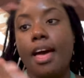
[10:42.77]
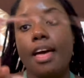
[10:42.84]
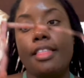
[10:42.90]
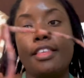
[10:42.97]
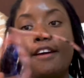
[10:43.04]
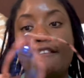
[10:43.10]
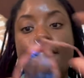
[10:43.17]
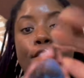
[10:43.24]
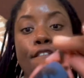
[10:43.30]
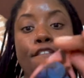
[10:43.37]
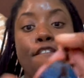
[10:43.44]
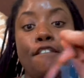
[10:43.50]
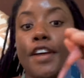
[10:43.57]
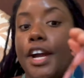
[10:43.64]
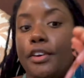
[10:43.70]
they're
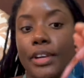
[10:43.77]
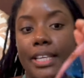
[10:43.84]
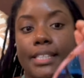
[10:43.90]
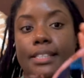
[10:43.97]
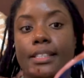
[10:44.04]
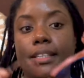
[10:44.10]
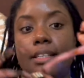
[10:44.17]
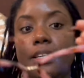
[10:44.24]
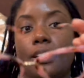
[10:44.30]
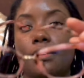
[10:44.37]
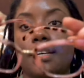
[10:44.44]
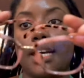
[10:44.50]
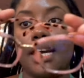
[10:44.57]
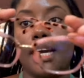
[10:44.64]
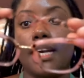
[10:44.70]
very sturdy, you
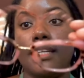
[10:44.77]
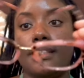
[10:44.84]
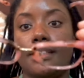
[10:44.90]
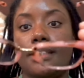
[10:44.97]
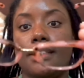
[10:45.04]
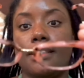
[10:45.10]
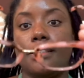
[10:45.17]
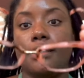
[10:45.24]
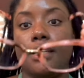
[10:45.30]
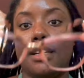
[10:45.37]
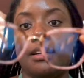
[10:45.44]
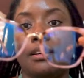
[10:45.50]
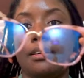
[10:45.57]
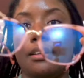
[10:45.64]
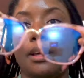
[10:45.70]
guys.
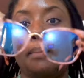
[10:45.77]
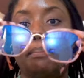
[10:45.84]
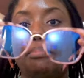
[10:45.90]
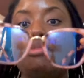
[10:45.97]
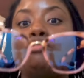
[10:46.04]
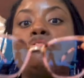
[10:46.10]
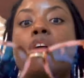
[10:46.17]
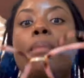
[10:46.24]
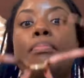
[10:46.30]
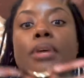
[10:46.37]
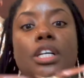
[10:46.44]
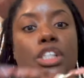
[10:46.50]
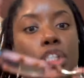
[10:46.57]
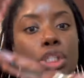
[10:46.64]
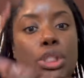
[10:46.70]
Like, they're proper-ish.